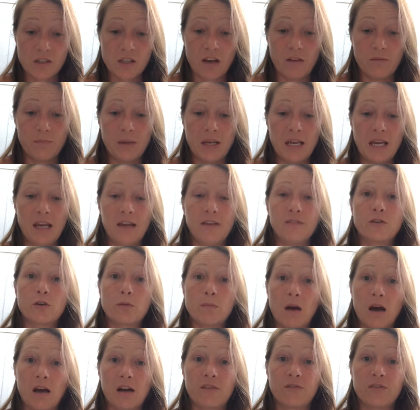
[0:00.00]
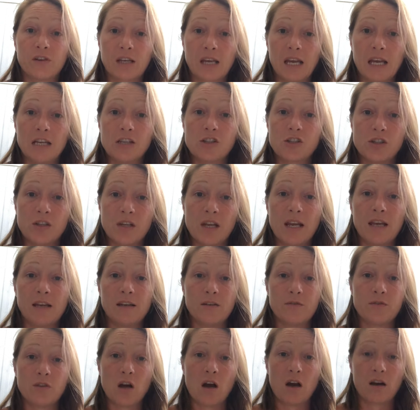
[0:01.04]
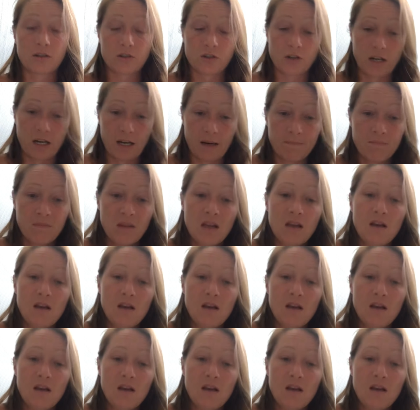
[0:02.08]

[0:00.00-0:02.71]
of behavior modification and of dog training.